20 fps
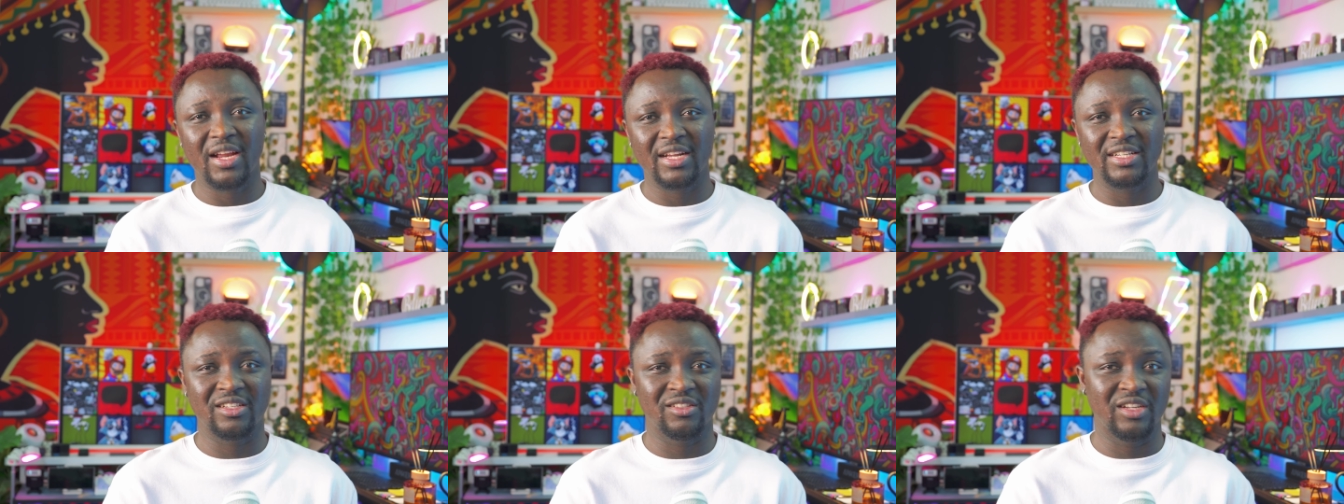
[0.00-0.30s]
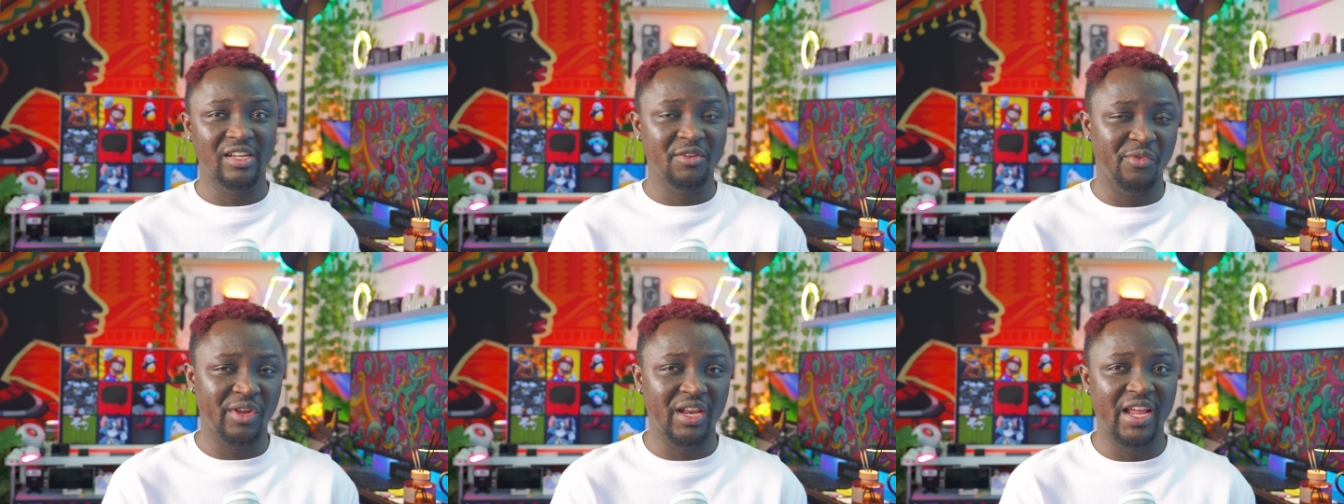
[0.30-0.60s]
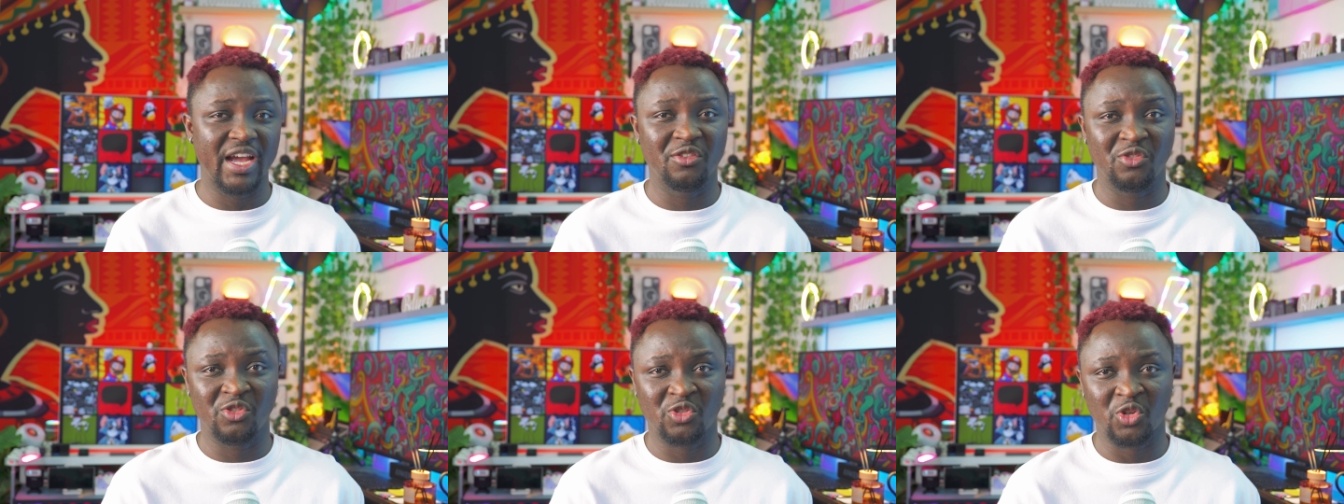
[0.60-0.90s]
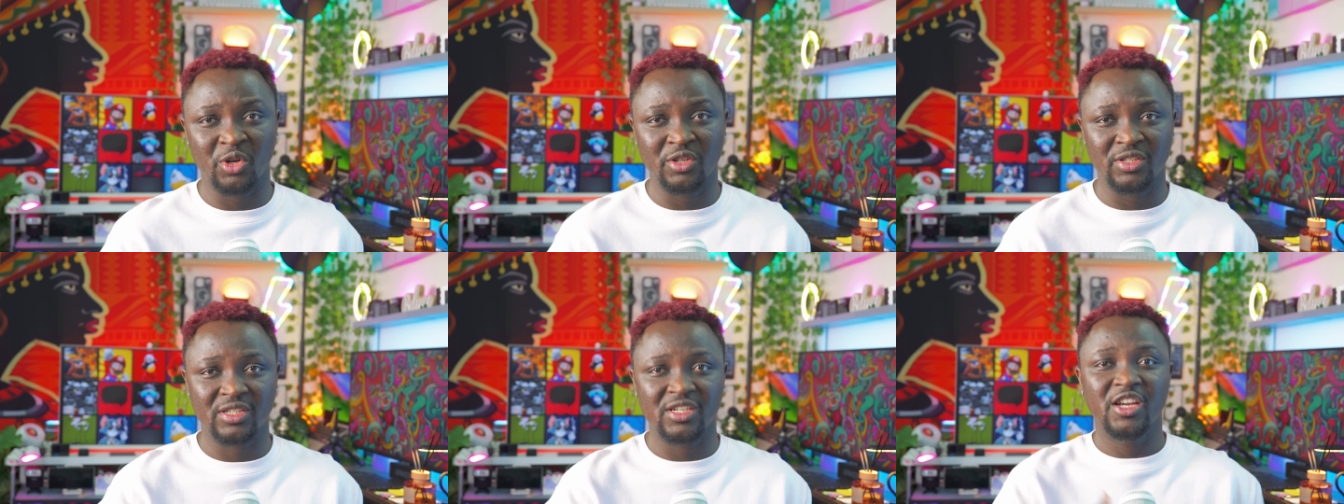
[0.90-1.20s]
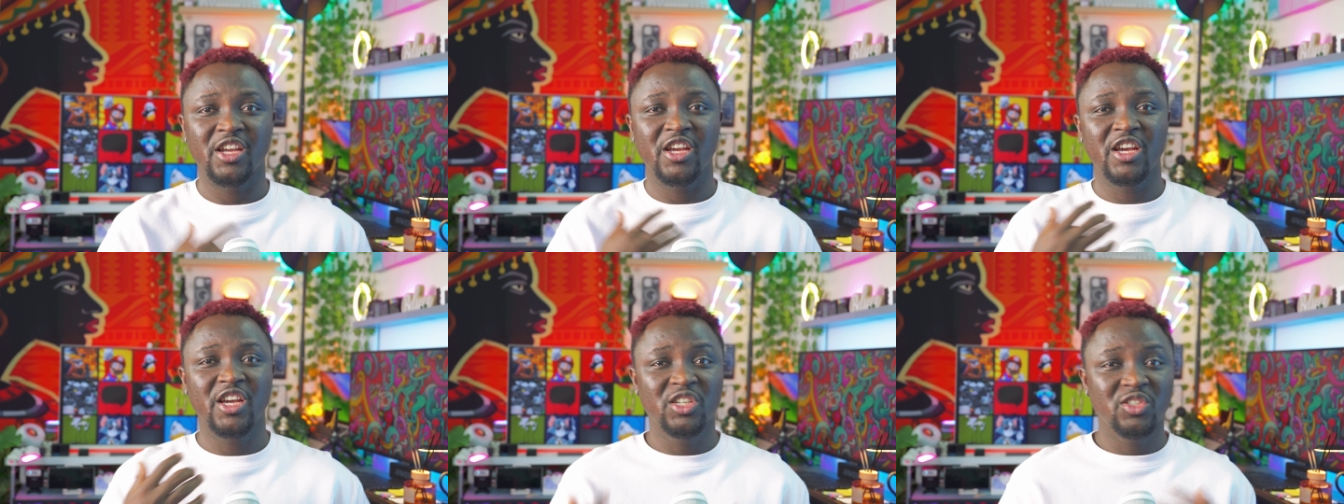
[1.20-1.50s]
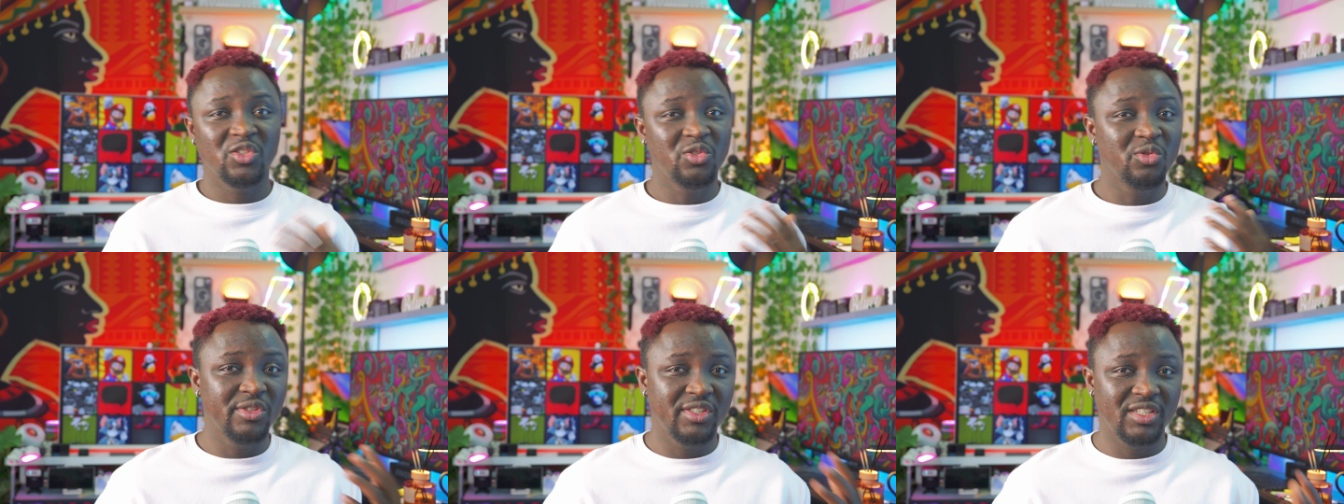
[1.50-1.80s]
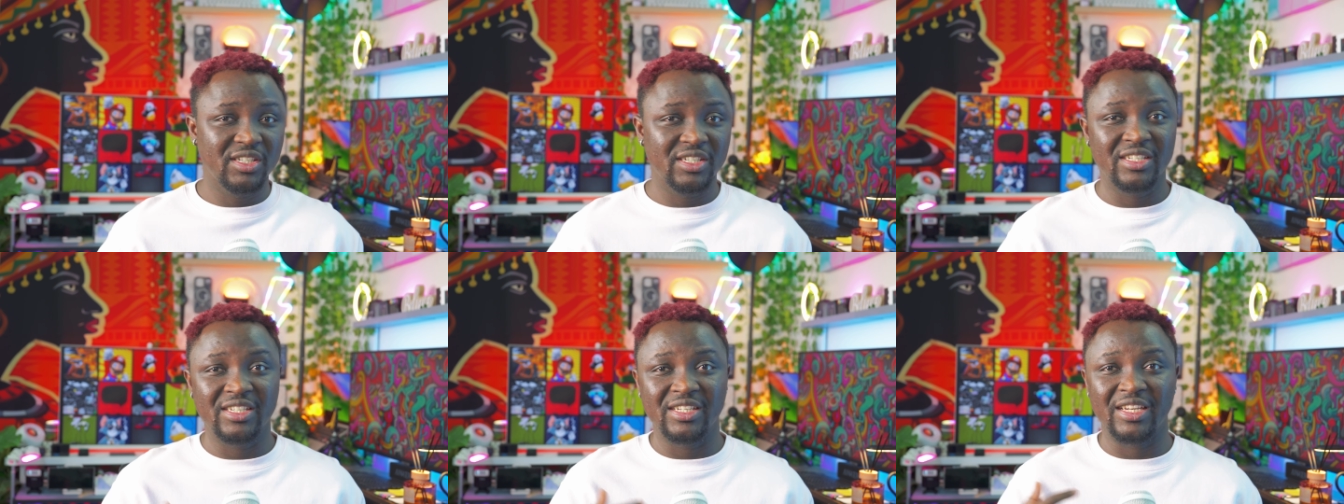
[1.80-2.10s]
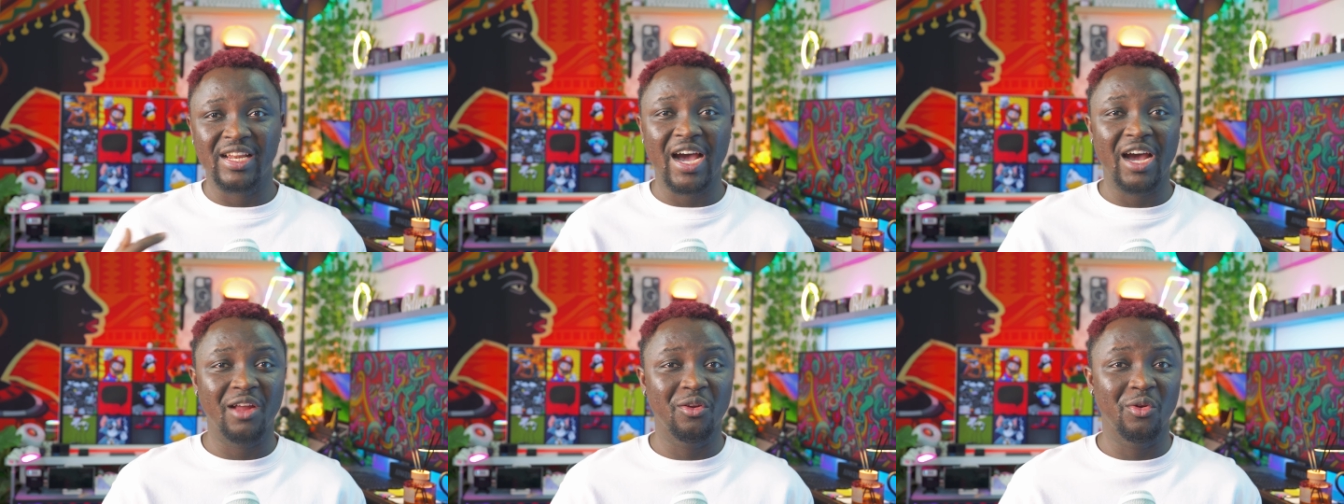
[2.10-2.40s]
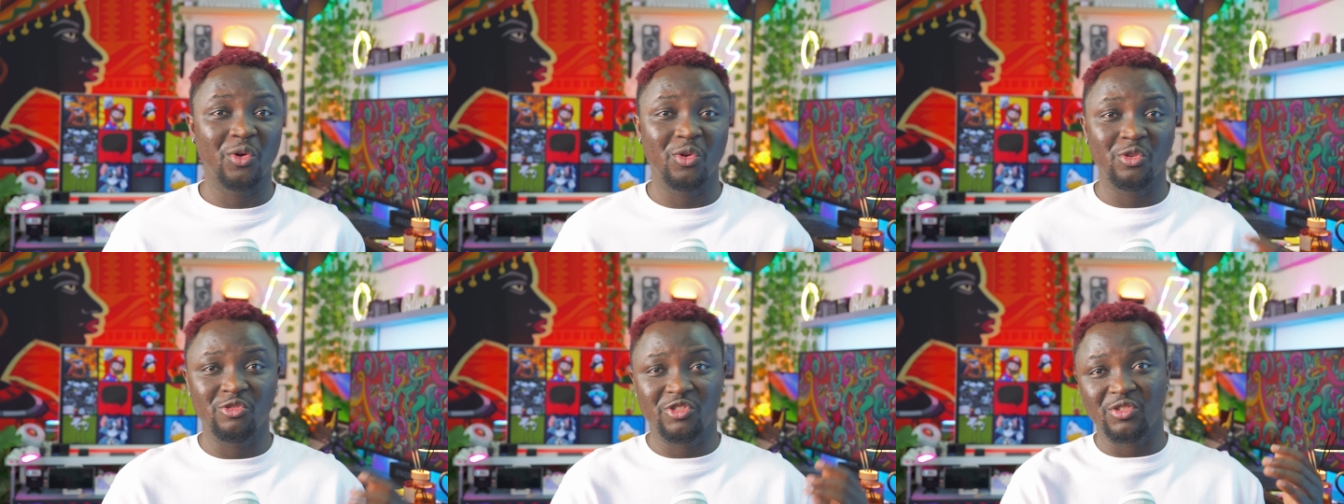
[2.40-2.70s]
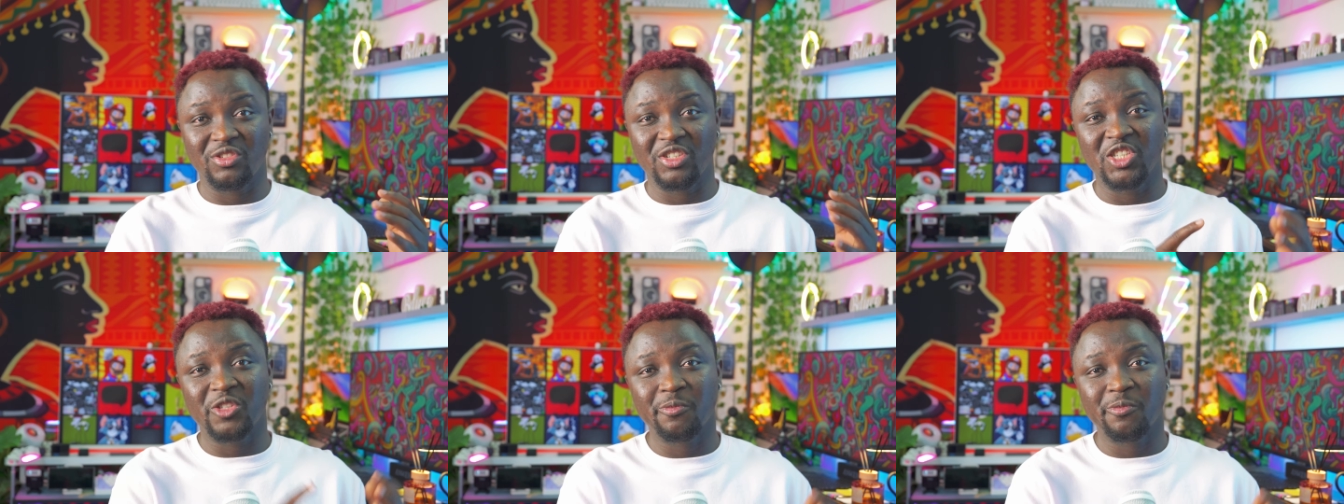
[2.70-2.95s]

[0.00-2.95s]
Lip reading: that really enjoys shooting in outdoors, shooting